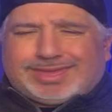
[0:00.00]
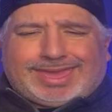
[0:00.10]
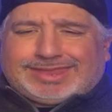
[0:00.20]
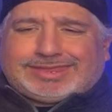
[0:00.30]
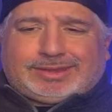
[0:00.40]

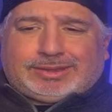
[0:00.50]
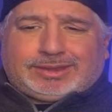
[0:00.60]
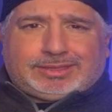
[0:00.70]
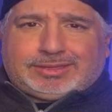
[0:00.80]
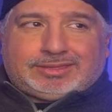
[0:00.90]
And
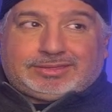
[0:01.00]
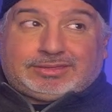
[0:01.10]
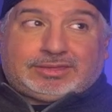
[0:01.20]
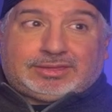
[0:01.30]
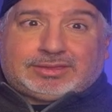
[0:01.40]
then
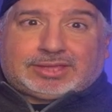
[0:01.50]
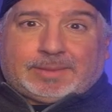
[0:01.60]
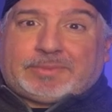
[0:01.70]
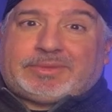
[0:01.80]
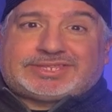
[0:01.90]
a
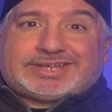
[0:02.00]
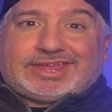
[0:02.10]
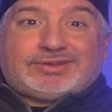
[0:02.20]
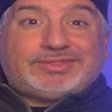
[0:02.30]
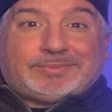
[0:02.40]
couple months
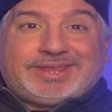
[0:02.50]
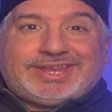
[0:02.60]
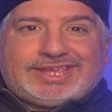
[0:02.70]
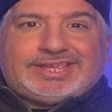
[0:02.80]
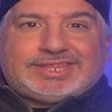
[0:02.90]
later, they're being
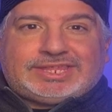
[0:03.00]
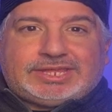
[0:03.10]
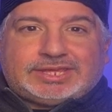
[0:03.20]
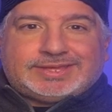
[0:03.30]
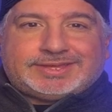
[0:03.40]

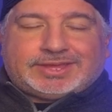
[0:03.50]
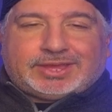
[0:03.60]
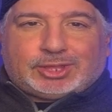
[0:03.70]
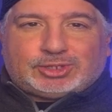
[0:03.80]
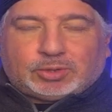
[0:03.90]
easy
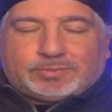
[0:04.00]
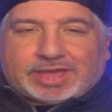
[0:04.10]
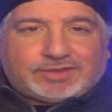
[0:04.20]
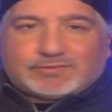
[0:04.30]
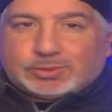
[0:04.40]
on Joe
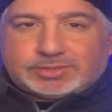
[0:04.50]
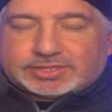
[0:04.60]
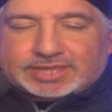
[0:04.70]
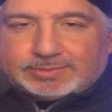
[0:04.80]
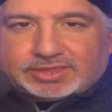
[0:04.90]
Biden for doing the
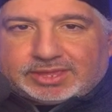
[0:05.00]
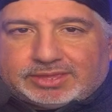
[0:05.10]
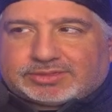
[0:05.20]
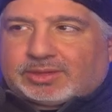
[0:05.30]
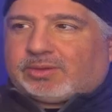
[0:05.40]
same thing.
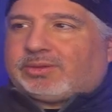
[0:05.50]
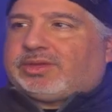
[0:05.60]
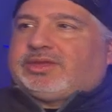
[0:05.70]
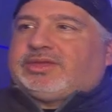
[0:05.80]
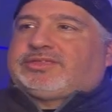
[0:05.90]
So
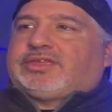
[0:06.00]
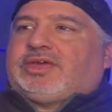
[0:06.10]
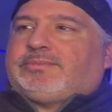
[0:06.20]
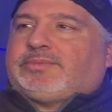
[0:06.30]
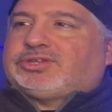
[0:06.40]

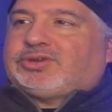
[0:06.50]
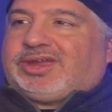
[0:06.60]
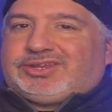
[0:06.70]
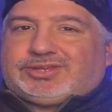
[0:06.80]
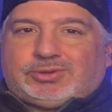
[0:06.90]
some are
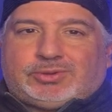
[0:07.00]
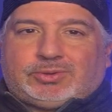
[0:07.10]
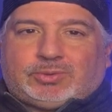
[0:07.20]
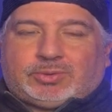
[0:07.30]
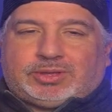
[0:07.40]
trying
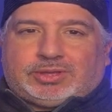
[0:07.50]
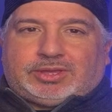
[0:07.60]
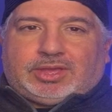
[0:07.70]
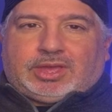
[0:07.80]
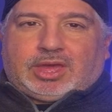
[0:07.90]
to
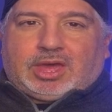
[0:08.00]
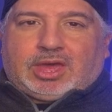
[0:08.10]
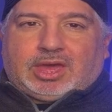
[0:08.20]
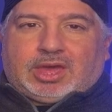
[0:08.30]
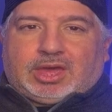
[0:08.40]

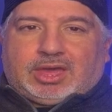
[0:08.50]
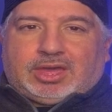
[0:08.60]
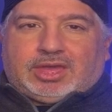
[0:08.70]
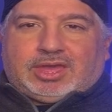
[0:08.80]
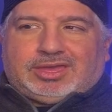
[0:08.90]
uh,
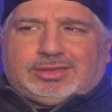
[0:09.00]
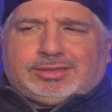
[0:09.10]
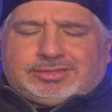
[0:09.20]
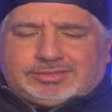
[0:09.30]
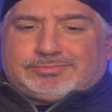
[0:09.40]

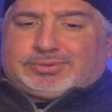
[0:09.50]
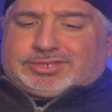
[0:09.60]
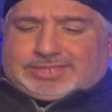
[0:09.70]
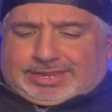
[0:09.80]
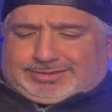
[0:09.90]

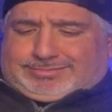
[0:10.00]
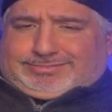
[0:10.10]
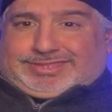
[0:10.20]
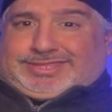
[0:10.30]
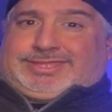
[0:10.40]
present
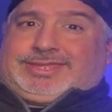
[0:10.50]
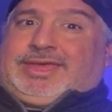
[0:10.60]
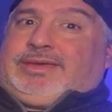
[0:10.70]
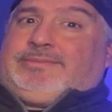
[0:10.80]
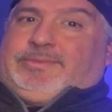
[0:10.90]

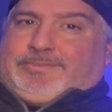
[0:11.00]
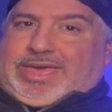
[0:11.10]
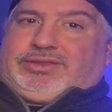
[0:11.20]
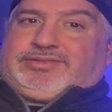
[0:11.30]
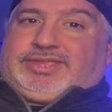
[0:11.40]
some
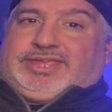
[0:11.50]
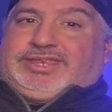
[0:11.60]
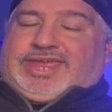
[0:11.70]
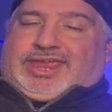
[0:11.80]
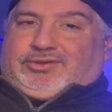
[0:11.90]
amount of
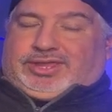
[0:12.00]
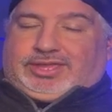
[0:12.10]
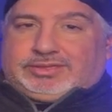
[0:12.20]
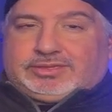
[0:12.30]
integrity.